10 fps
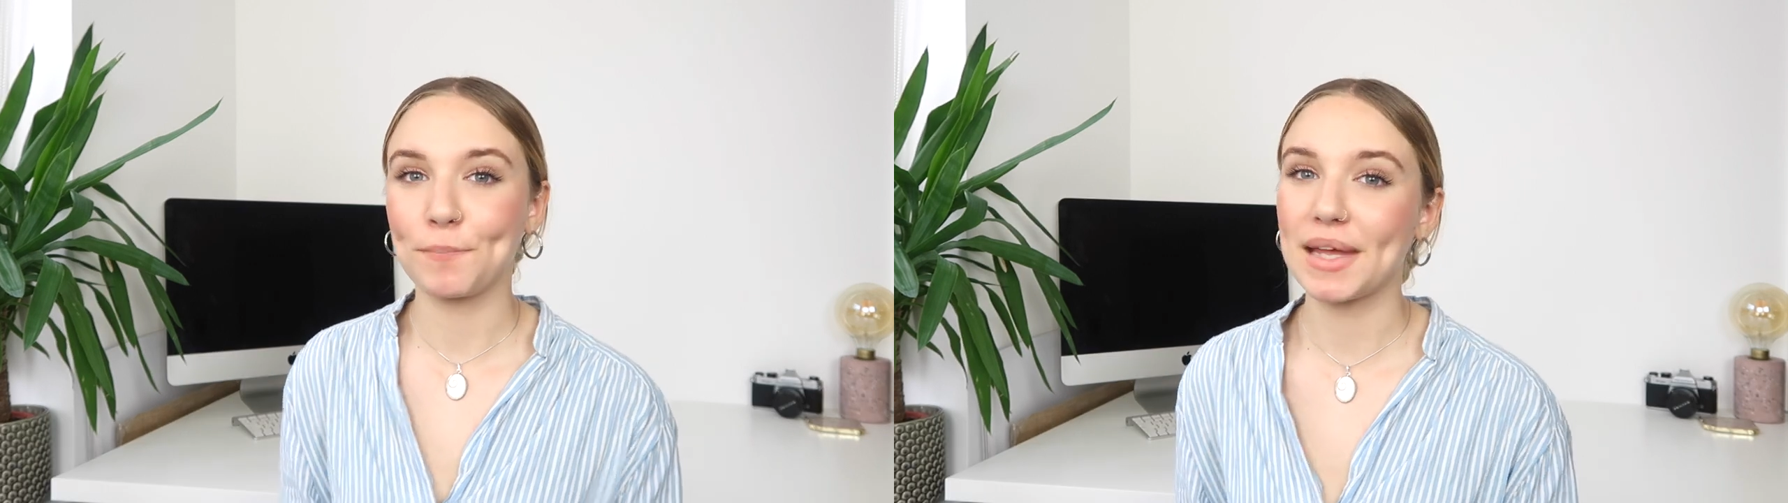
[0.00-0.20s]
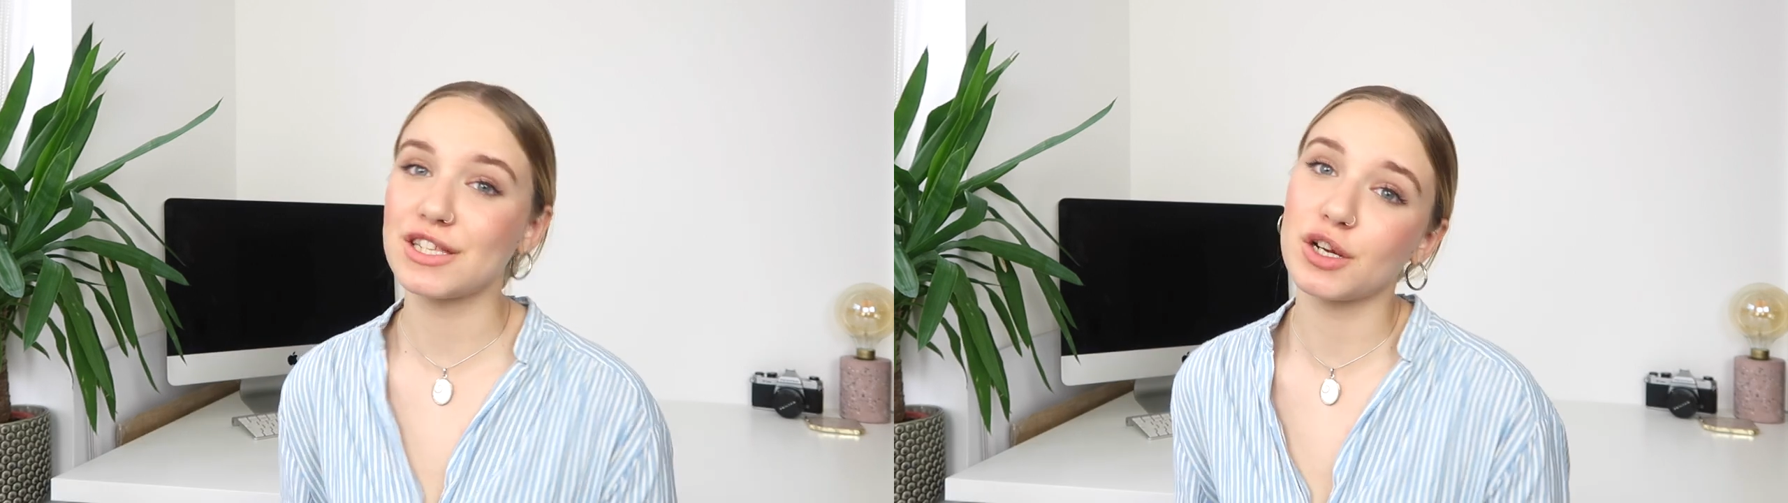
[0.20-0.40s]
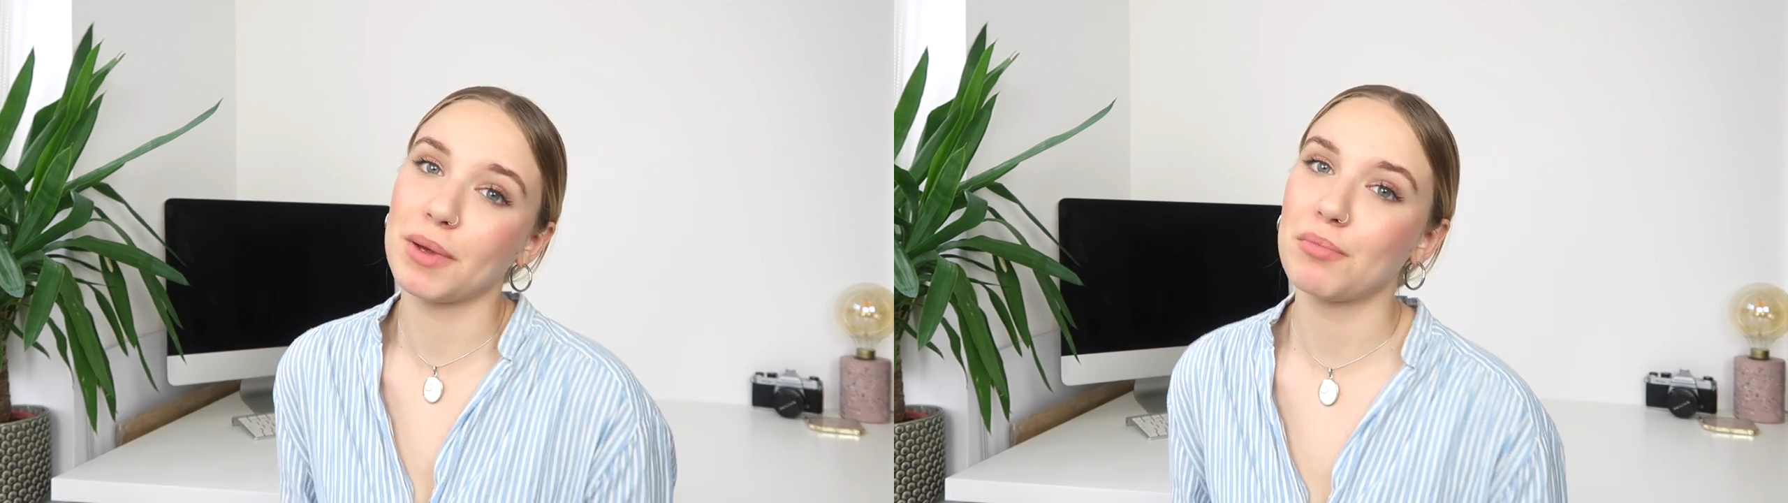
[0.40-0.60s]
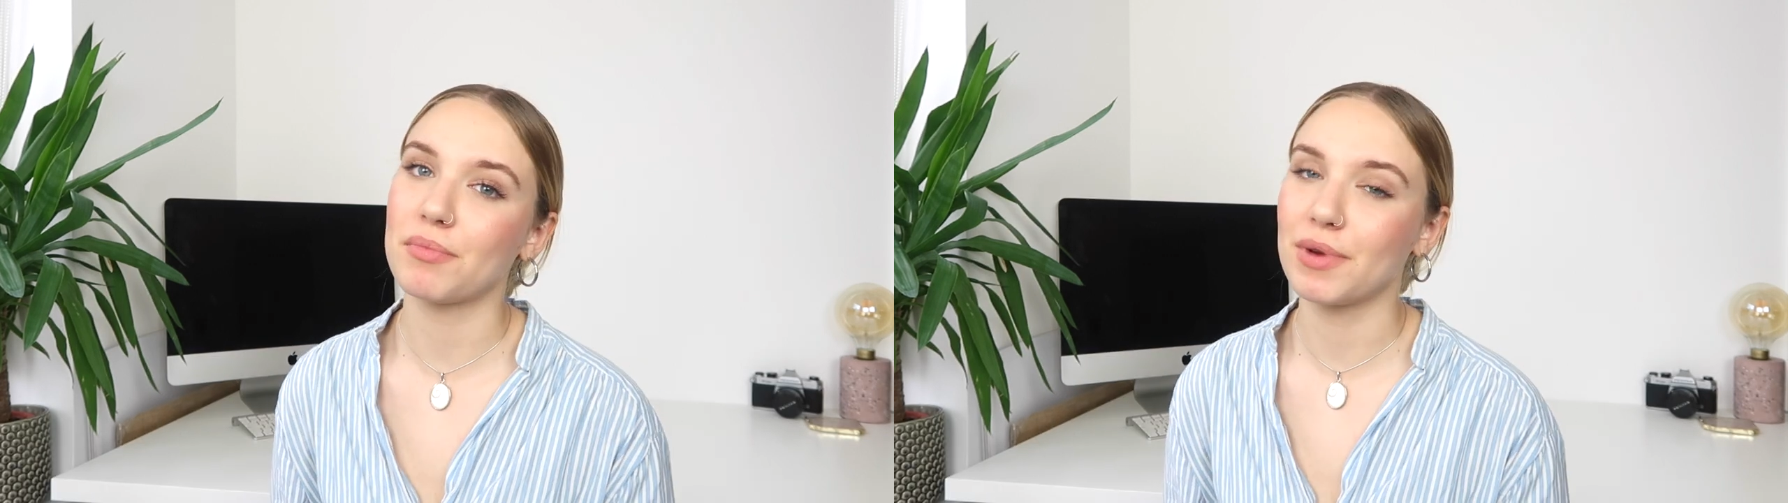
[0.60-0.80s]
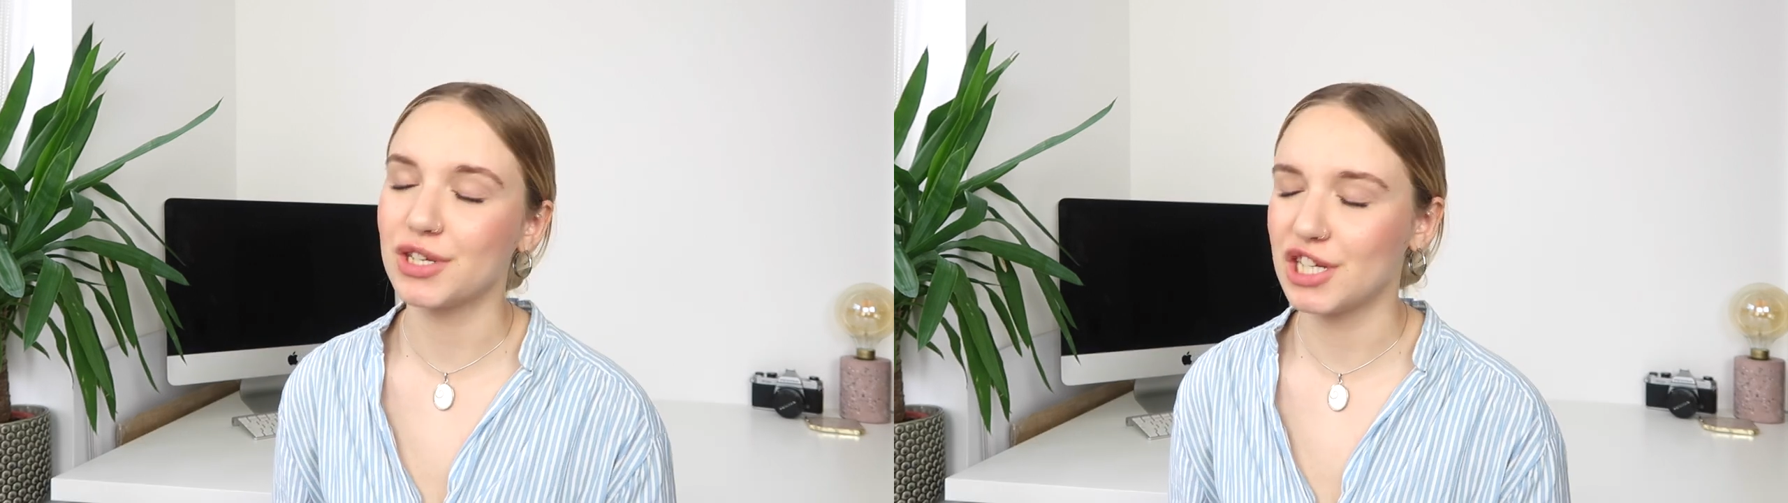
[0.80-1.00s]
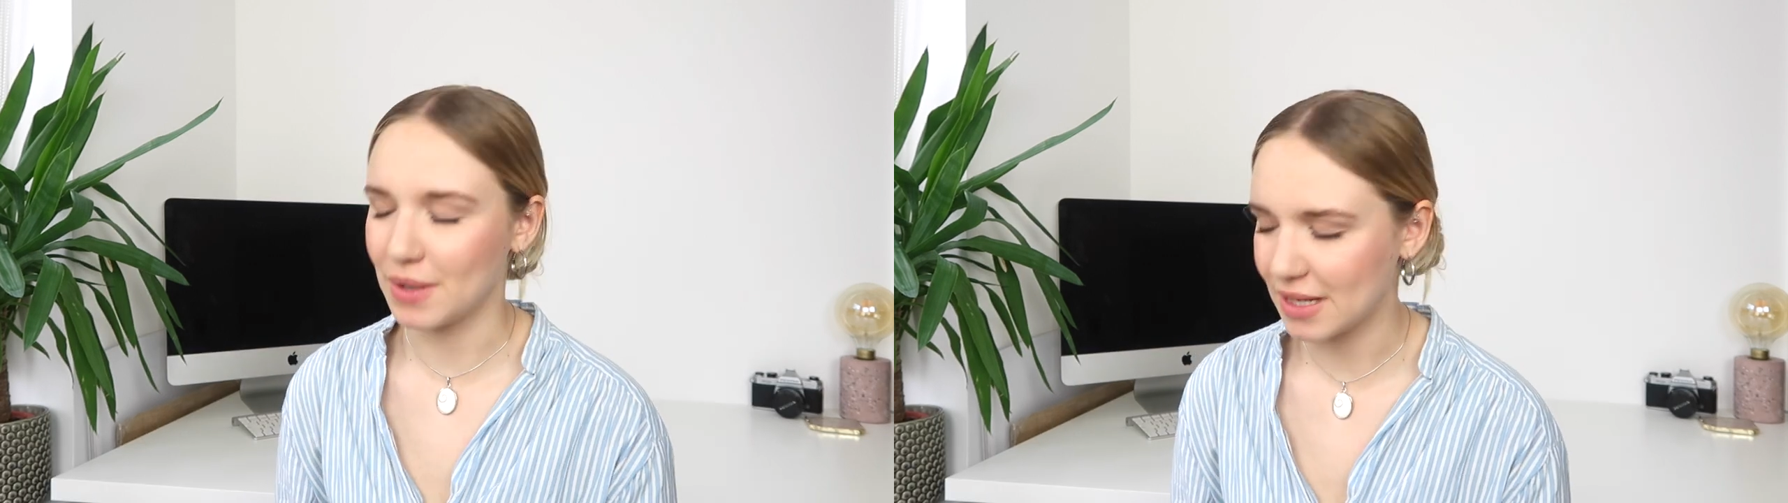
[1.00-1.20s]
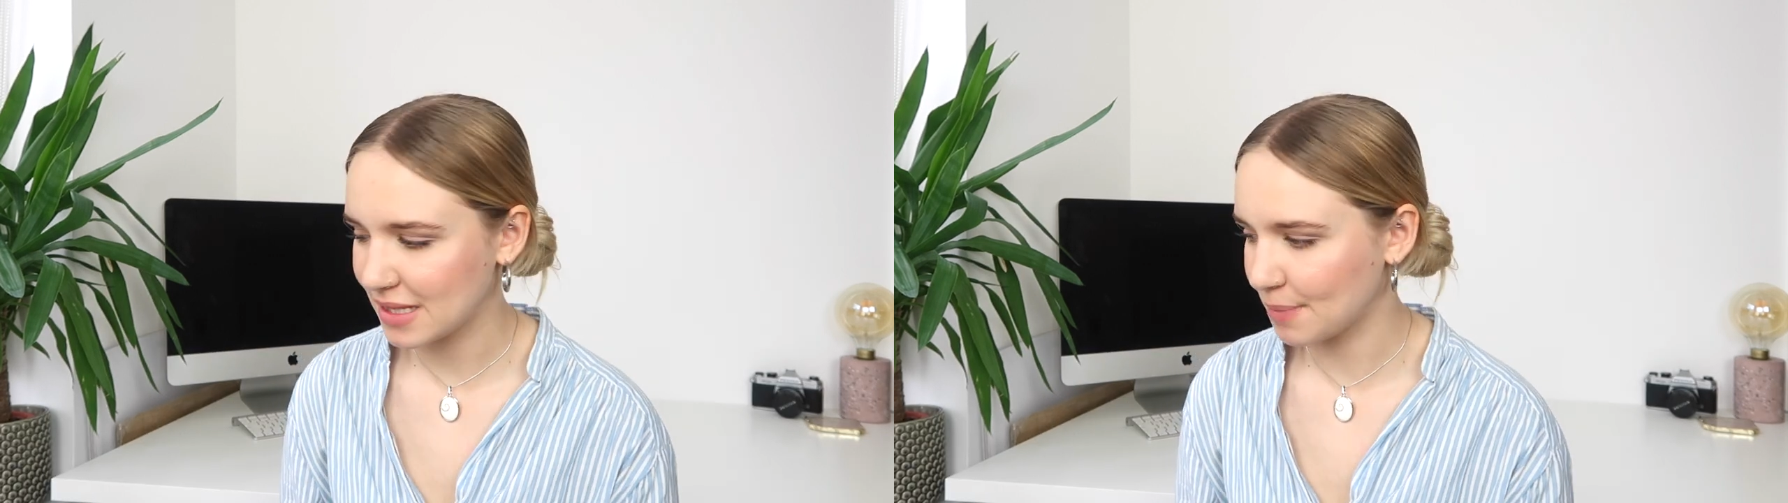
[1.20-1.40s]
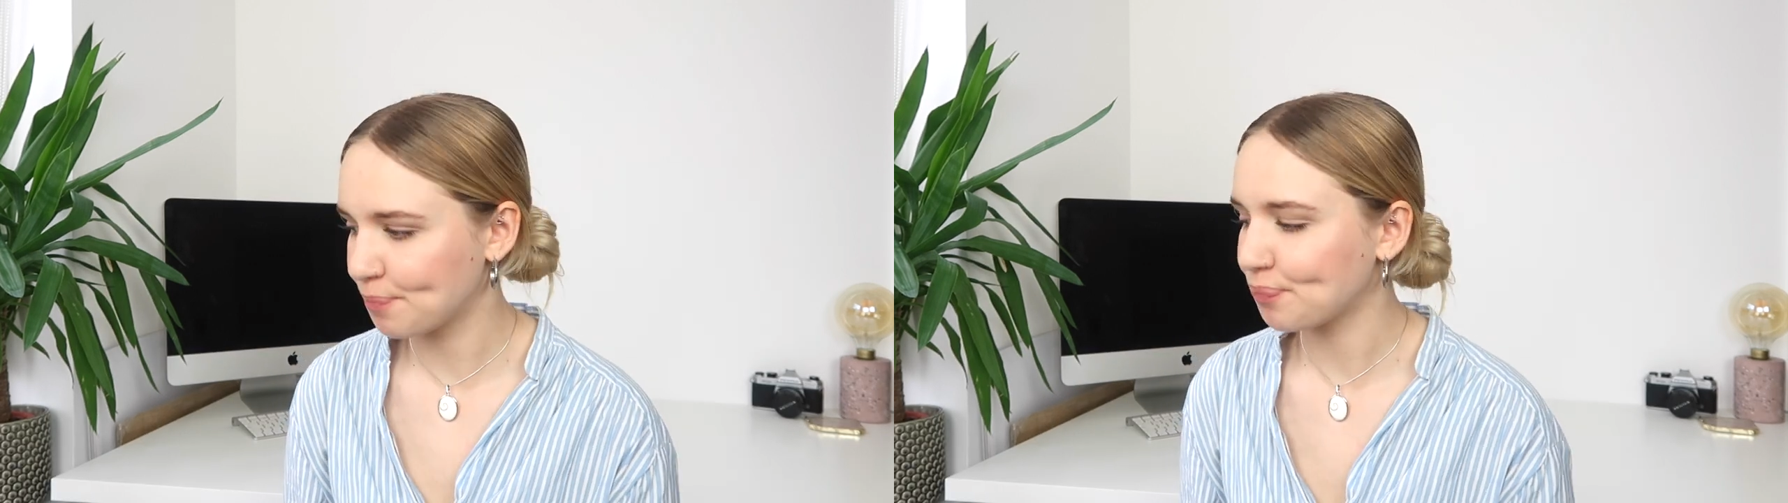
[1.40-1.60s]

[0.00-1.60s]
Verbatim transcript: it's not being promoted to us.